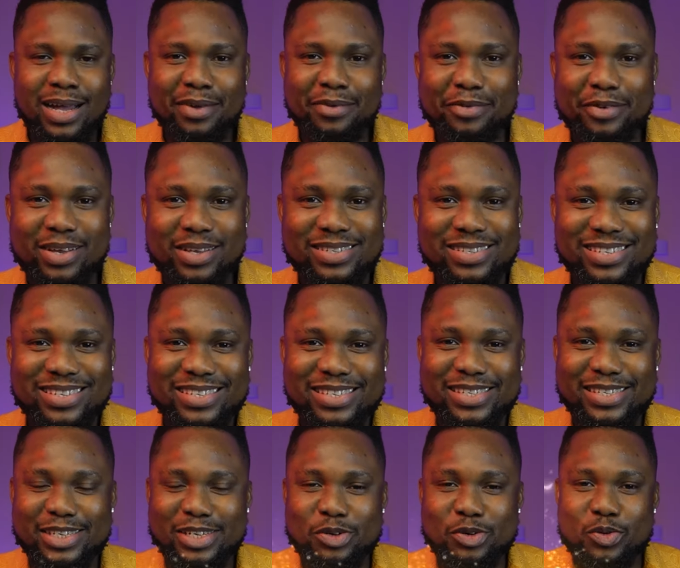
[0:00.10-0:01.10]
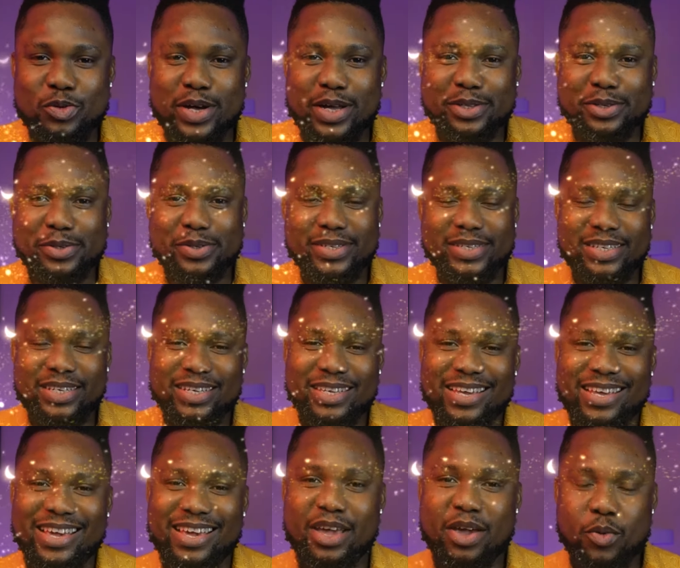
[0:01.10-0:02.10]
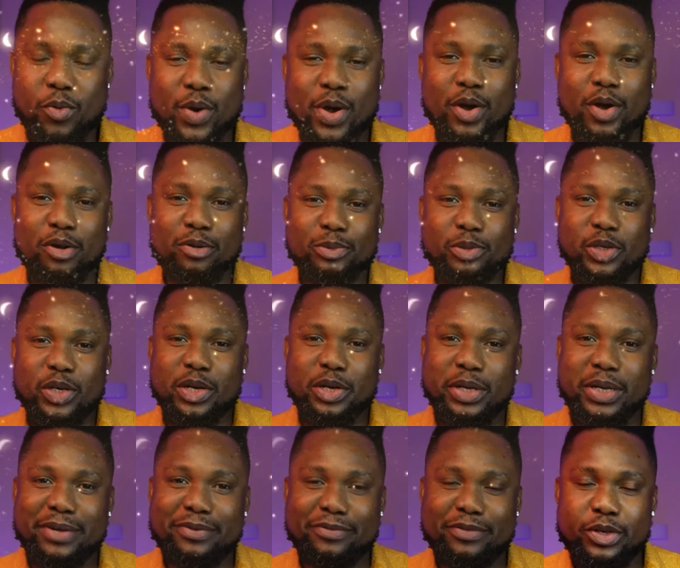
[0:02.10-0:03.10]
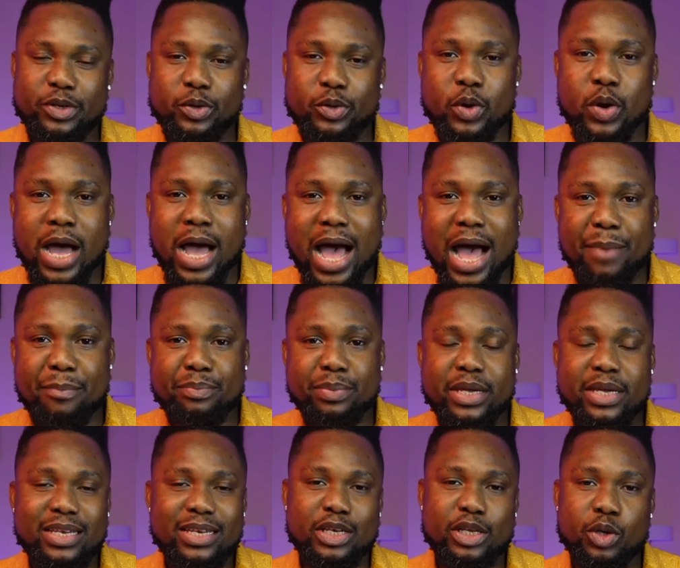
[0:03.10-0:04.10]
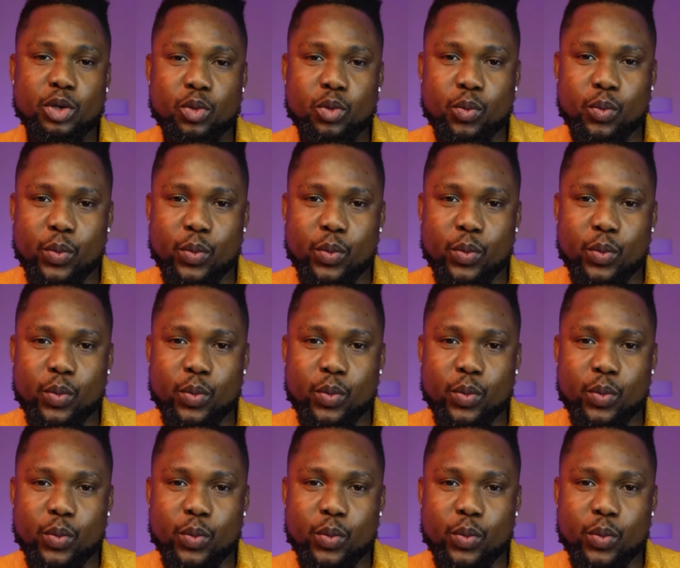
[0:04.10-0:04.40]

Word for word: Hi friends, it is Oluwatosin here. Welcome to another video. Happy New